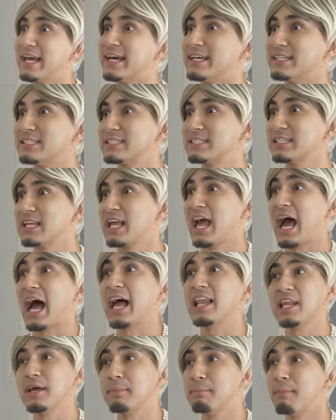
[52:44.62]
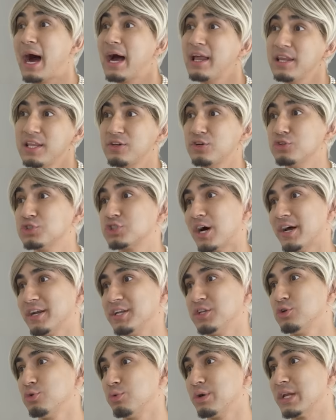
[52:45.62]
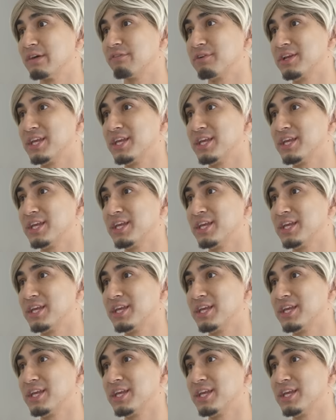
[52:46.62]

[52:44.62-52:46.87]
yes. I let my little Johnny do whatever